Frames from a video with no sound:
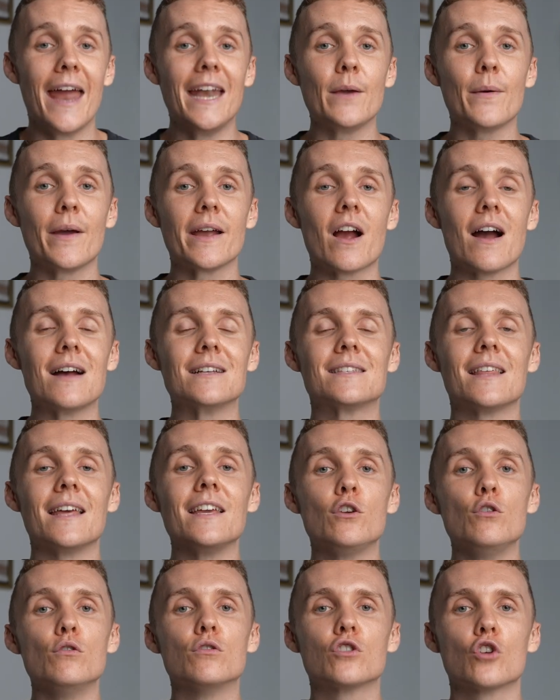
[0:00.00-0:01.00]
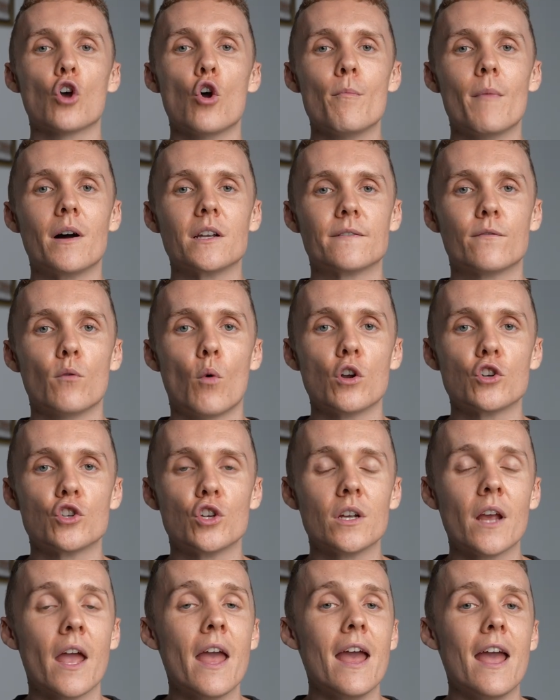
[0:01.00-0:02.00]
Anyway, guys, thank you so much for
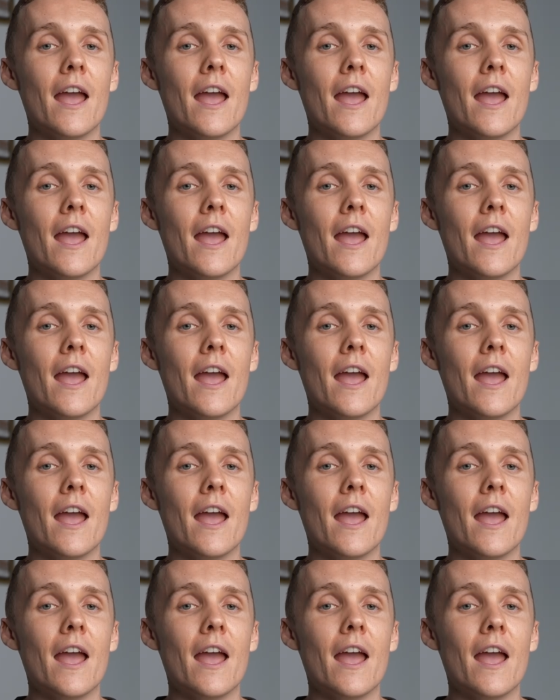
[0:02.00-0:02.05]
watching.